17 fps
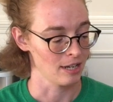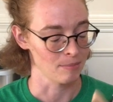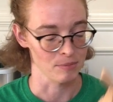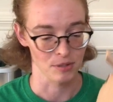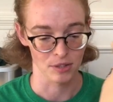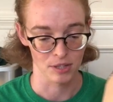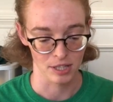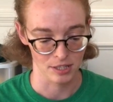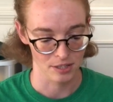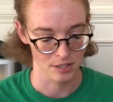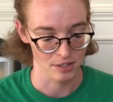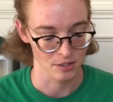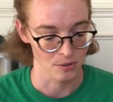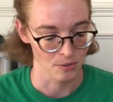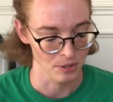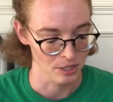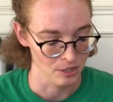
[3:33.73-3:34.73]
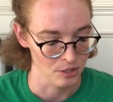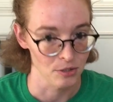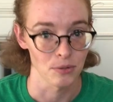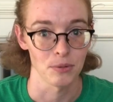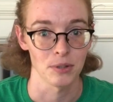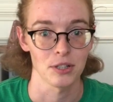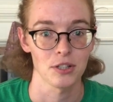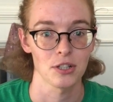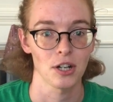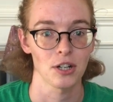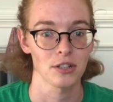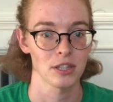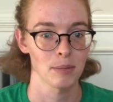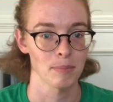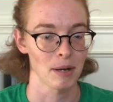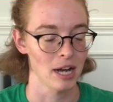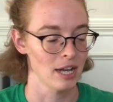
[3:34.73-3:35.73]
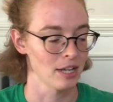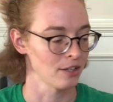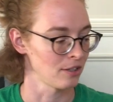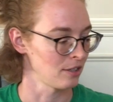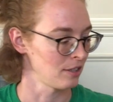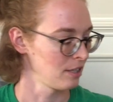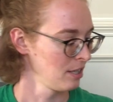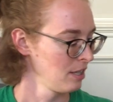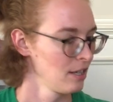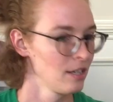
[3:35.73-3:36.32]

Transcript: So this is going to start the pile